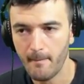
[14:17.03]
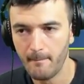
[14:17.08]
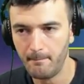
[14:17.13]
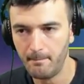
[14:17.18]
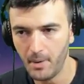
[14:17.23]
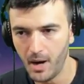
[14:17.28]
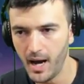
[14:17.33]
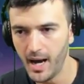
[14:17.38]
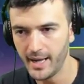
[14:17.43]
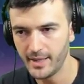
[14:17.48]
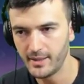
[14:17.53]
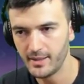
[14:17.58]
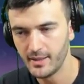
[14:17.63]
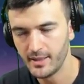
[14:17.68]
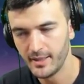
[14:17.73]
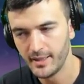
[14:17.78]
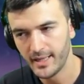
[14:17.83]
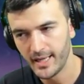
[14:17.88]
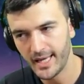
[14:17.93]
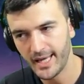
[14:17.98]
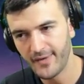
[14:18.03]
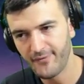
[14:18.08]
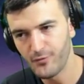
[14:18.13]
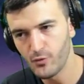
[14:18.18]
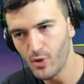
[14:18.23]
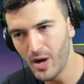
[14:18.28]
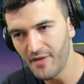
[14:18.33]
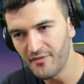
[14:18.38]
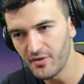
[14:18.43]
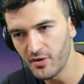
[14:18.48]
But if
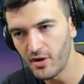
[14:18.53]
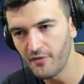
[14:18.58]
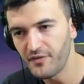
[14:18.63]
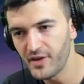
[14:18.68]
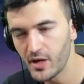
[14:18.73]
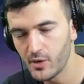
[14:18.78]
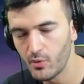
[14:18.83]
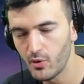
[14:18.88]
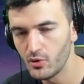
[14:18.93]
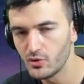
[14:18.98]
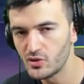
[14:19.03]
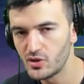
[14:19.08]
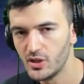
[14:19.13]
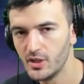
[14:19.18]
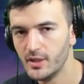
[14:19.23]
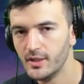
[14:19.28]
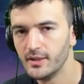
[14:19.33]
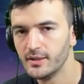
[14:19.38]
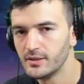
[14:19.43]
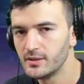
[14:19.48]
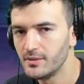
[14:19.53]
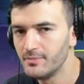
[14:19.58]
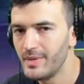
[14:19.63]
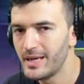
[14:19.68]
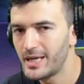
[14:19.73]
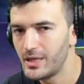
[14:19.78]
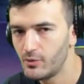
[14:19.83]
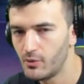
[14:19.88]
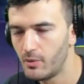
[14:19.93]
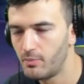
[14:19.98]
you have enough heroes to
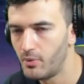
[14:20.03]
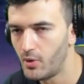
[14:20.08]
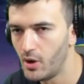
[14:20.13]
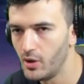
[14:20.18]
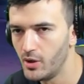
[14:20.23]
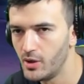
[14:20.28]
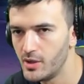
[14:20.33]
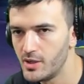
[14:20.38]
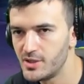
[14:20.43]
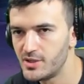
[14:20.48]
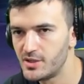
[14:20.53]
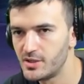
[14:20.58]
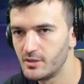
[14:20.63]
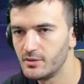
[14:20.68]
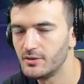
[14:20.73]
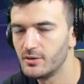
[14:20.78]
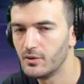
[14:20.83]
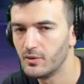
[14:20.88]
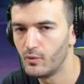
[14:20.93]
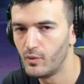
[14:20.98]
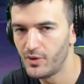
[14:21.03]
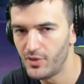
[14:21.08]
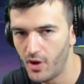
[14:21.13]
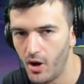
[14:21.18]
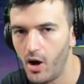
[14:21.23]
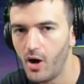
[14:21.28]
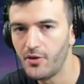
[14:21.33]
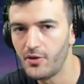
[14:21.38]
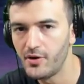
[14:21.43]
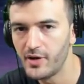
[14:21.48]
make Hero Brawlers with
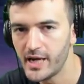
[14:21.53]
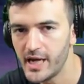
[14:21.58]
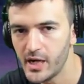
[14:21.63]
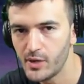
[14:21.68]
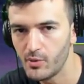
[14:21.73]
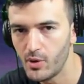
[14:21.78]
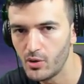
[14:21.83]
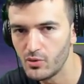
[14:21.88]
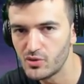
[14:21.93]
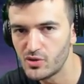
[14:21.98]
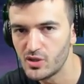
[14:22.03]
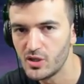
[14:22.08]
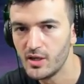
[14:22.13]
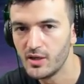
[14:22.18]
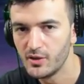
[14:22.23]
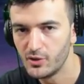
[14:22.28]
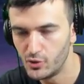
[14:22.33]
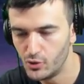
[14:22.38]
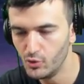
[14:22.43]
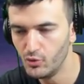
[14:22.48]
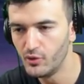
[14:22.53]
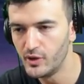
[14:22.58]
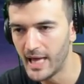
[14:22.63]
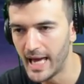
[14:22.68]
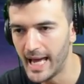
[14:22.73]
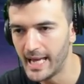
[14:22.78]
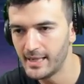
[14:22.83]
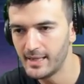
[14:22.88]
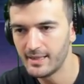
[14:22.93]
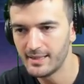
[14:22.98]
other heroes, do
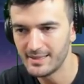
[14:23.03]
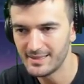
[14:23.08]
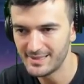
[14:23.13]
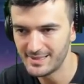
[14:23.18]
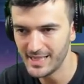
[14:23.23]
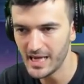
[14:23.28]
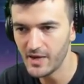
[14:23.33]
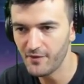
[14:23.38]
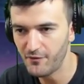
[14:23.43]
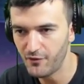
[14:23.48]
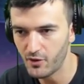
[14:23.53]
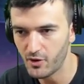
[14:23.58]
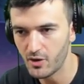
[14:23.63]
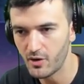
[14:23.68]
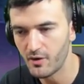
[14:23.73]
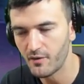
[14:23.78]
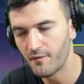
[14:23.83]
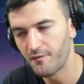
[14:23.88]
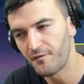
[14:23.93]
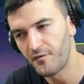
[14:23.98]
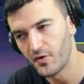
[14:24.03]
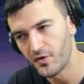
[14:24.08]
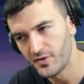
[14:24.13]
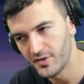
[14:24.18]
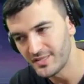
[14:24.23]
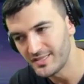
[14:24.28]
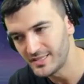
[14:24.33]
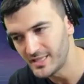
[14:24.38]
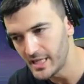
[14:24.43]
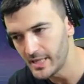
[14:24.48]
that. Save her for
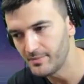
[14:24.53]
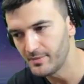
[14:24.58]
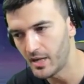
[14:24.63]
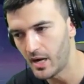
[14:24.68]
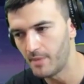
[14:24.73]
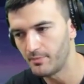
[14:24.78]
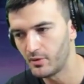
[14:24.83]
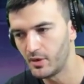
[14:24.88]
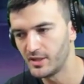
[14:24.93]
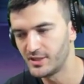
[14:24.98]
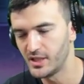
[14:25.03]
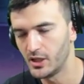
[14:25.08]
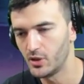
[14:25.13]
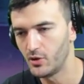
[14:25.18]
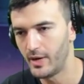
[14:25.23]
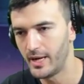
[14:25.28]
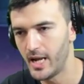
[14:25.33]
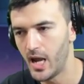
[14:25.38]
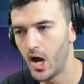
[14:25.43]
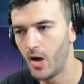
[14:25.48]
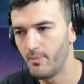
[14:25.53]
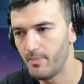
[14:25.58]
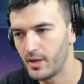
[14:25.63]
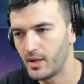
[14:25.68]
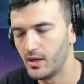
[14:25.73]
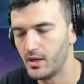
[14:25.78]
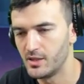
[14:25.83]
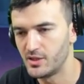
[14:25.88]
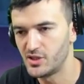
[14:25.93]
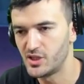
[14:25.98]
this team that I'm going to tell you right now,
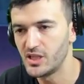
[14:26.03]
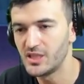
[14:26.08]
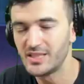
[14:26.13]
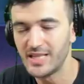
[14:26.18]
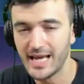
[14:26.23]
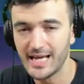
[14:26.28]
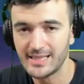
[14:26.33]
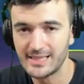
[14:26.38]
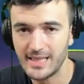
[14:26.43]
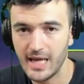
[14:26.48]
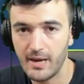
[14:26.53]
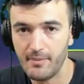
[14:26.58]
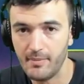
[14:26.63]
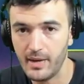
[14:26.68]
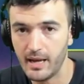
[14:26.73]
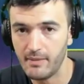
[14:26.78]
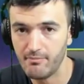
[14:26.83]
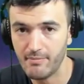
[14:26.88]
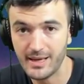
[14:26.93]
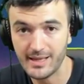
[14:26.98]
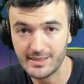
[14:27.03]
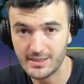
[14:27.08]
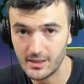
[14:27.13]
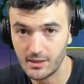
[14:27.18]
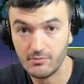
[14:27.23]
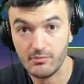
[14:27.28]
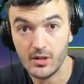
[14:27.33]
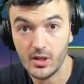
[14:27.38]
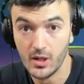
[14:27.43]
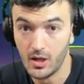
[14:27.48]
because she takes them and makes
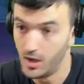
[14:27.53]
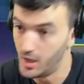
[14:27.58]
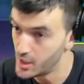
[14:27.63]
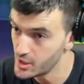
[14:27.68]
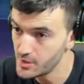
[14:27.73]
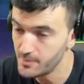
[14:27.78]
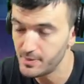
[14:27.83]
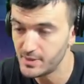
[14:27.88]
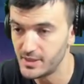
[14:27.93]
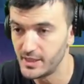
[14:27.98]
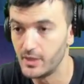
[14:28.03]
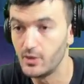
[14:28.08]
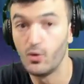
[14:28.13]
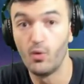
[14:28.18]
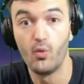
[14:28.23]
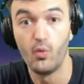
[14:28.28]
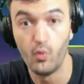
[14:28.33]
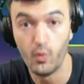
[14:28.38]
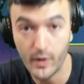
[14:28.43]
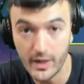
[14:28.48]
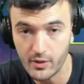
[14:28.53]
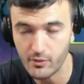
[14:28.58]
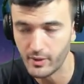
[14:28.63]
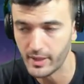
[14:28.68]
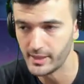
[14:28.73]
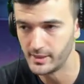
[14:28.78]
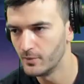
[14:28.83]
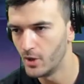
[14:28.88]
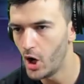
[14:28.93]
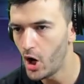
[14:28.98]
them 100% win
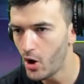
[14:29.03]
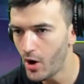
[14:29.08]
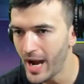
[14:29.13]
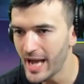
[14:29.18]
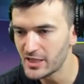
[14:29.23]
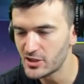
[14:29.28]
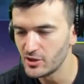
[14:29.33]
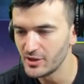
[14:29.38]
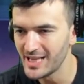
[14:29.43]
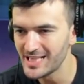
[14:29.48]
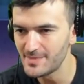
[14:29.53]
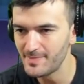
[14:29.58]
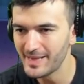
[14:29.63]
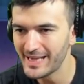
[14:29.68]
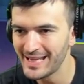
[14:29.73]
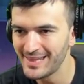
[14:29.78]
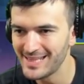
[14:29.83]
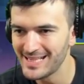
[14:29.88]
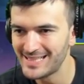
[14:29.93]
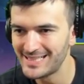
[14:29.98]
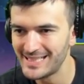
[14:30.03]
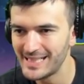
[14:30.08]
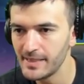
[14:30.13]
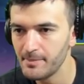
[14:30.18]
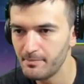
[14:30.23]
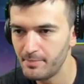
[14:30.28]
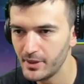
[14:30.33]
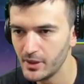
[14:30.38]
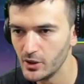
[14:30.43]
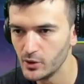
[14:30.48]
rate. Alright, so let's begin this
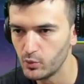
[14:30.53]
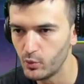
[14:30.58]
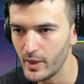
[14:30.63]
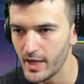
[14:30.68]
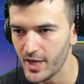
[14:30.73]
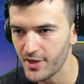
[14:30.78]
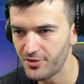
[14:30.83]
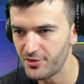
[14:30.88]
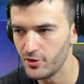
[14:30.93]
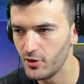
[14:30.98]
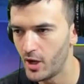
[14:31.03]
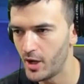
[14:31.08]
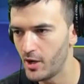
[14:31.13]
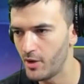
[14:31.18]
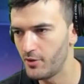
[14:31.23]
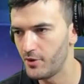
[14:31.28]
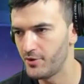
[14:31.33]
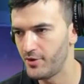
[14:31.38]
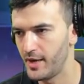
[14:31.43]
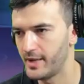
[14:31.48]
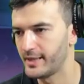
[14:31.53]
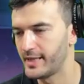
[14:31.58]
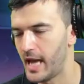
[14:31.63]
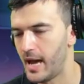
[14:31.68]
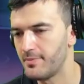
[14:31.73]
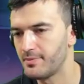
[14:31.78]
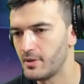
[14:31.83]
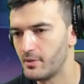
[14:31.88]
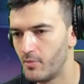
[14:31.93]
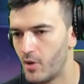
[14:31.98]
team build with none other than
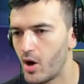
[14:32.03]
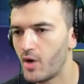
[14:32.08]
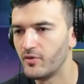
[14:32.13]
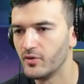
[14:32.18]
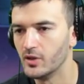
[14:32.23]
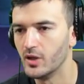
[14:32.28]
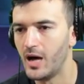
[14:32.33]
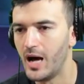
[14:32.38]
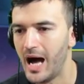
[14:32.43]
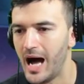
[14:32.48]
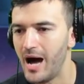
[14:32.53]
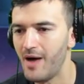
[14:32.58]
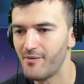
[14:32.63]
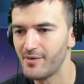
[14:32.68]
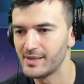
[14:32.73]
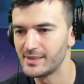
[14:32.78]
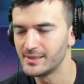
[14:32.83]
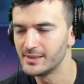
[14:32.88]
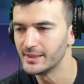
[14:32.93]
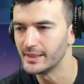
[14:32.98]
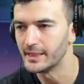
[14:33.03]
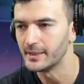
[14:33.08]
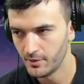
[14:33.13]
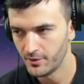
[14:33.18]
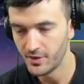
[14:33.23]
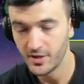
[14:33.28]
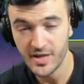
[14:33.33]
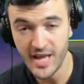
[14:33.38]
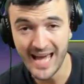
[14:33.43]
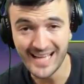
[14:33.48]
Captain Marvel, obviously.
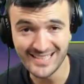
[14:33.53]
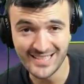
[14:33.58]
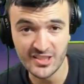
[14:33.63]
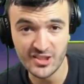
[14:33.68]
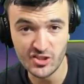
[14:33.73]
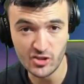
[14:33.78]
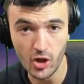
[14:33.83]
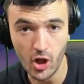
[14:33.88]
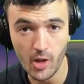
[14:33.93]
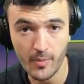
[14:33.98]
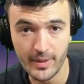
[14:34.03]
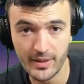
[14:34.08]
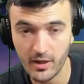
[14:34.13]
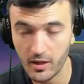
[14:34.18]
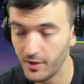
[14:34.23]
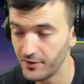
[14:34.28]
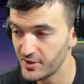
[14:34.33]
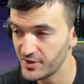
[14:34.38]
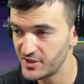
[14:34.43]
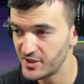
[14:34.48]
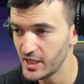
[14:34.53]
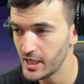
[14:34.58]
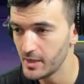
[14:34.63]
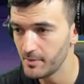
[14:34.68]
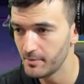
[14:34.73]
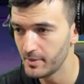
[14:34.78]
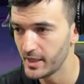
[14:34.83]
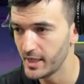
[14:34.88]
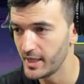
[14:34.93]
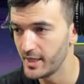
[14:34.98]
The next installment on this
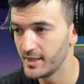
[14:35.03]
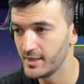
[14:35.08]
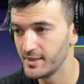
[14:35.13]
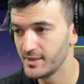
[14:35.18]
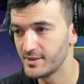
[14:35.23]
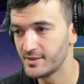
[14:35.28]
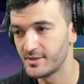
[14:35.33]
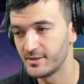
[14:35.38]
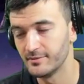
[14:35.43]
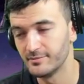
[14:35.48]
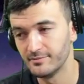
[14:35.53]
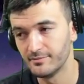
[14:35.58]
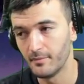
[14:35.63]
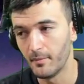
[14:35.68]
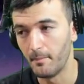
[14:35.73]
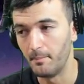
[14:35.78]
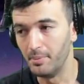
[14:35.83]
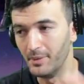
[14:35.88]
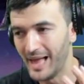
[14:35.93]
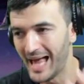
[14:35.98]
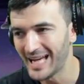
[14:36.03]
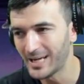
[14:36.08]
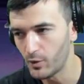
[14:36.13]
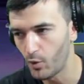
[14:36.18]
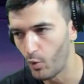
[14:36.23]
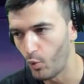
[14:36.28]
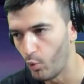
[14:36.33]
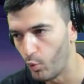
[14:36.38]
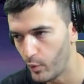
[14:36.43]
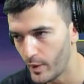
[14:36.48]
team is Black
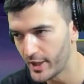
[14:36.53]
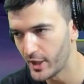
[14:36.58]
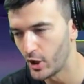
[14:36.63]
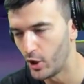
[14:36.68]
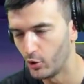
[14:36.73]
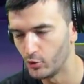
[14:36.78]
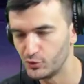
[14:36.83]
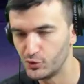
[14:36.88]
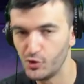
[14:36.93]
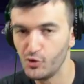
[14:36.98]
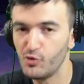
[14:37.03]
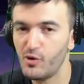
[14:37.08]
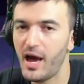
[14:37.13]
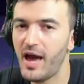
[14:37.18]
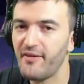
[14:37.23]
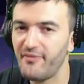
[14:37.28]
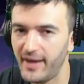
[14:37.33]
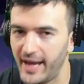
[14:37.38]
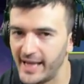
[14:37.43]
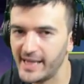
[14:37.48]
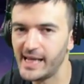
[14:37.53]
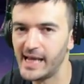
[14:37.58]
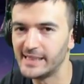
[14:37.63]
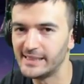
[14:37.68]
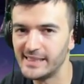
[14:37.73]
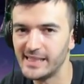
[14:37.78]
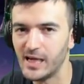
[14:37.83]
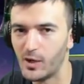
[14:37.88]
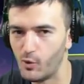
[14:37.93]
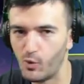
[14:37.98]
Widow. Do you have any
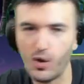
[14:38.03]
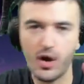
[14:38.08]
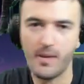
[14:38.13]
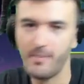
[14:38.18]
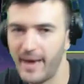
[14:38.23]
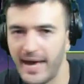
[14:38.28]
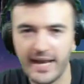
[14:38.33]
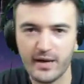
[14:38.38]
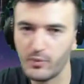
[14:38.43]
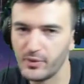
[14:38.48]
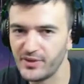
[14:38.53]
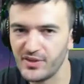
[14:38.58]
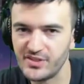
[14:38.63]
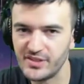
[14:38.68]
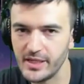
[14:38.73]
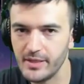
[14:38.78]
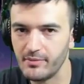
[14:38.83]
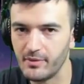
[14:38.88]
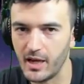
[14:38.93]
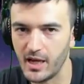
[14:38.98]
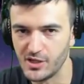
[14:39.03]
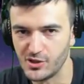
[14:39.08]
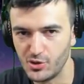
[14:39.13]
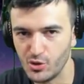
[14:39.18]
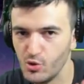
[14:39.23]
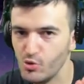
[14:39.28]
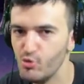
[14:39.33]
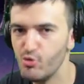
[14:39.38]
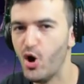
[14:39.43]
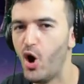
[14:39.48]
idea where I'm headed with this team, guys? Do
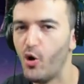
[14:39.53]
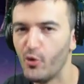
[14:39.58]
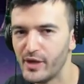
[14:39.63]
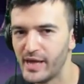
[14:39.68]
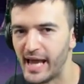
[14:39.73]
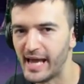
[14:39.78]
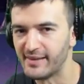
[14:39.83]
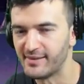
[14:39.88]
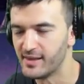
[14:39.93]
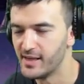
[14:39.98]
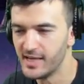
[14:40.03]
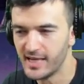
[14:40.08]
you know yet?